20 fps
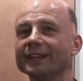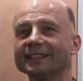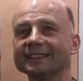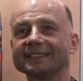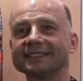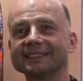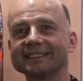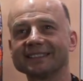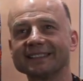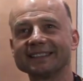
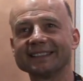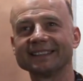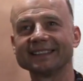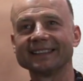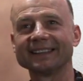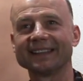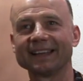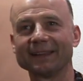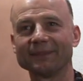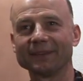it.
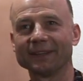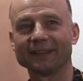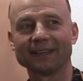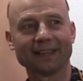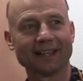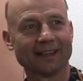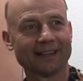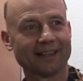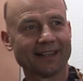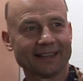I
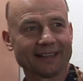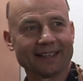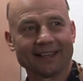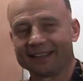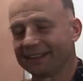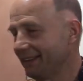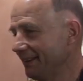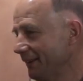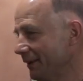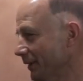mean,
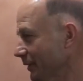you